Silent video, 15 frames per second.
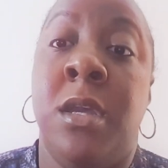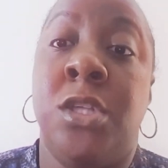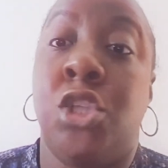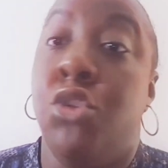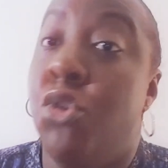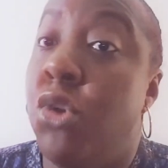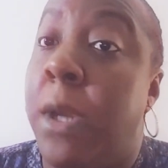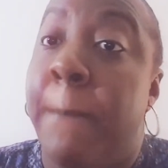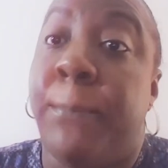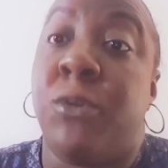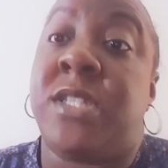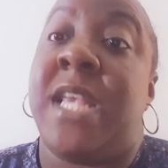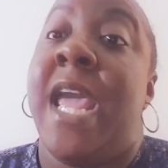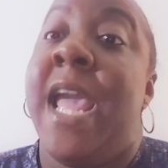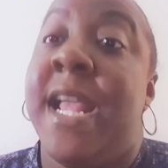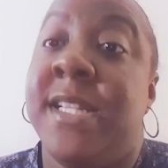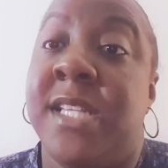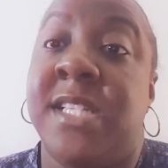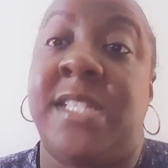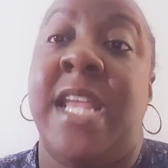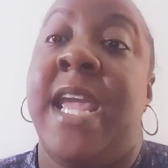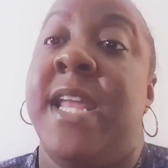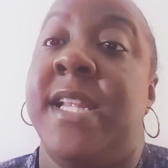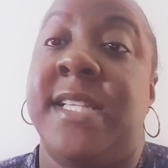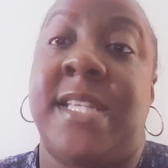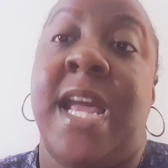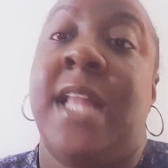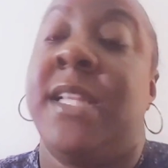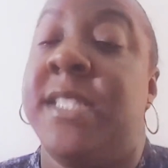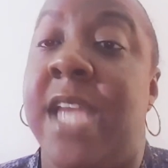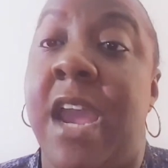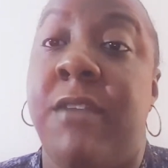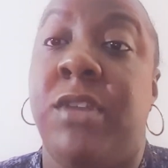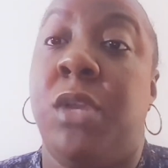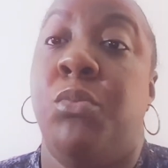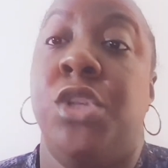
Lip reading: So you can pretend to stand in solidarity